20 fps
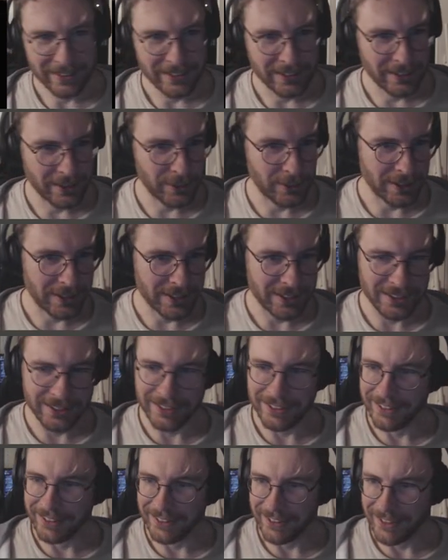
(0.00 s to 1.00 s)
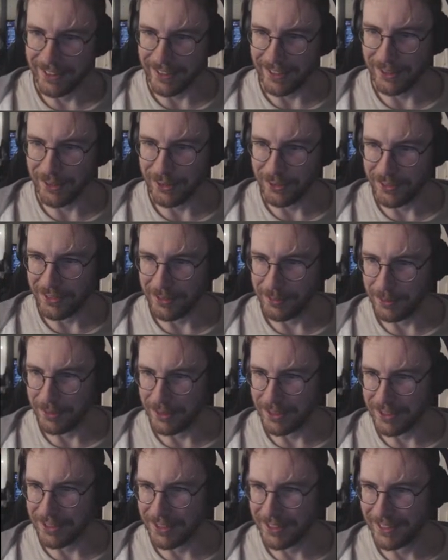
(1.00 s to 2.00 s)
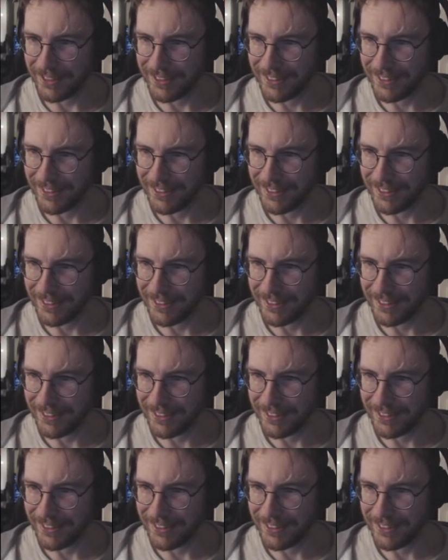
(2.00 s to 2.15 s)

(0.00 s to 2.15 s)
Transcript: You are still here, thank you very much.